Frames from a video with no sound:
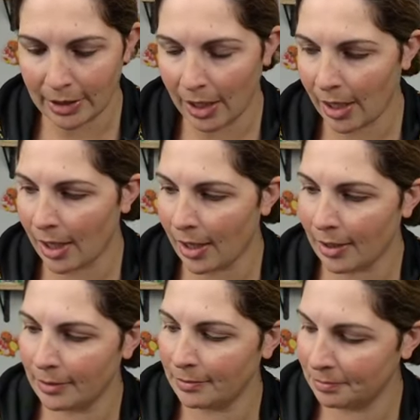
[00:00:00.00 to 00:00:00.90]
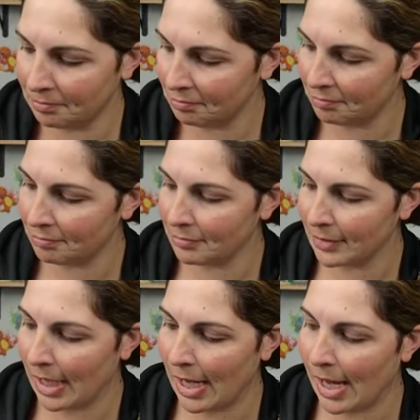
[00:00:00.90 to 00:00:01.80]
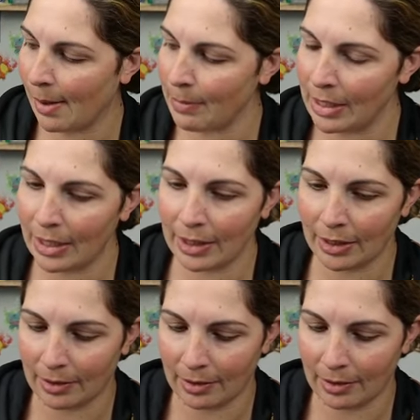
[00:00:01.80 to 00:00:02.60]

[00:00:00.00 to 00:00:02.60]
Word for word: uh, I mean,